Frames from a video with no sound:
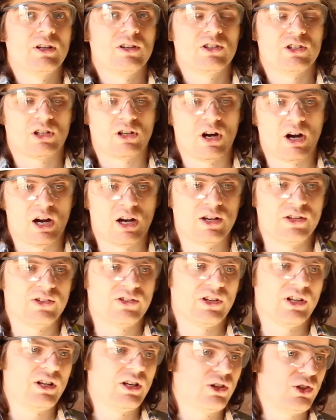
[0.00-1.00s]
to
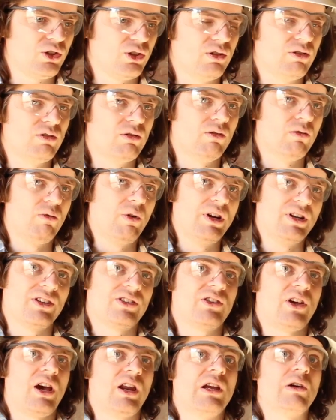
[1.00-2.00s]
cause an issue when
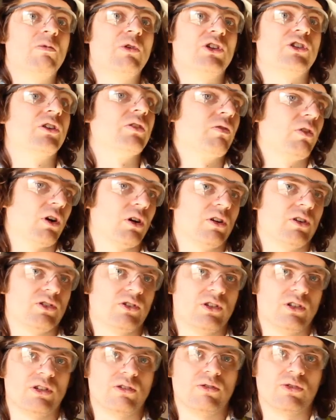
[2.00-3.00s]
deciding which inverters
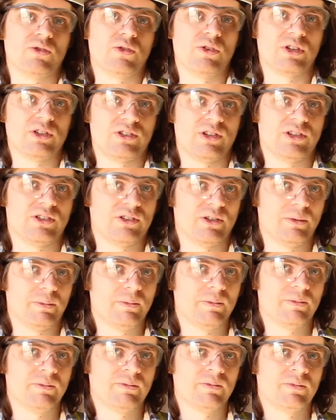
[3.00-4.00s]
to use for the system.
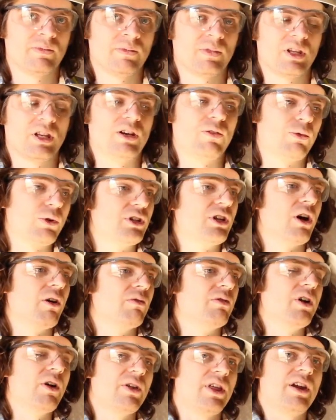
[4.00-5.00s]
If we
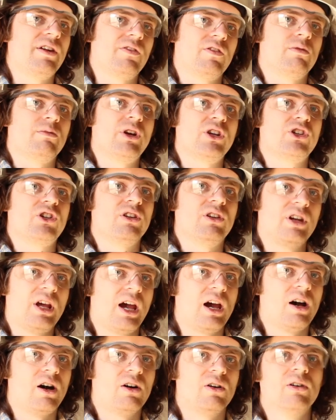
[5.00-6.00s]
don't know that information
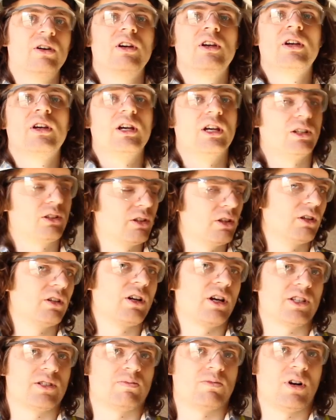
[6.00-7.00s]
now, it could
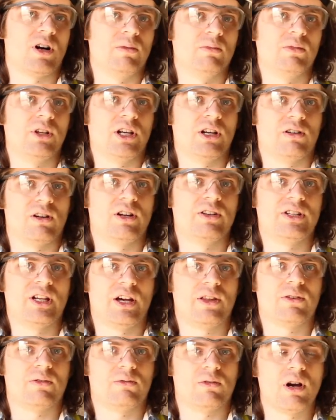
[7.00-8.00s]
cause a problem later on
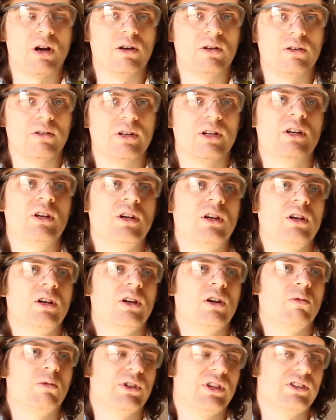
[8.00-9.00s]
down the road
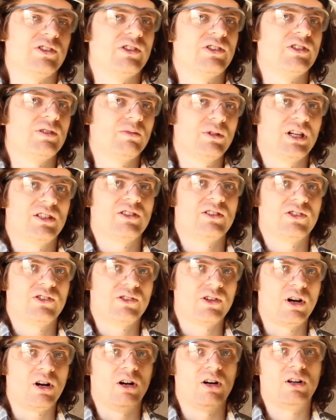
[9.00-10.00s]
when the system gets
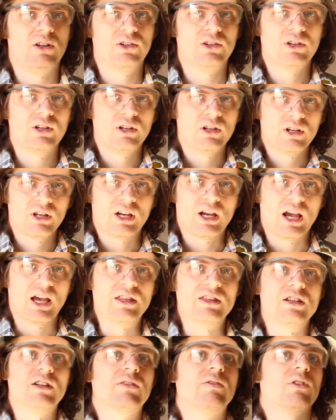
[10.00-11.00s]
installed
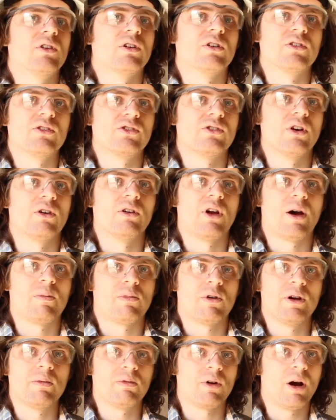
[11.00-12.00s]
and the inverters don't
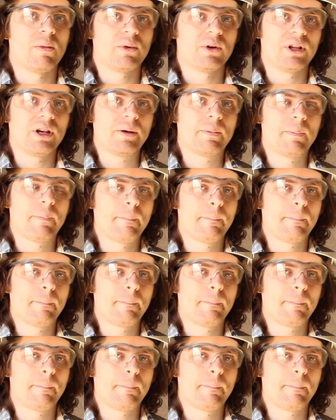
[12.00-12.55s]
operate properly.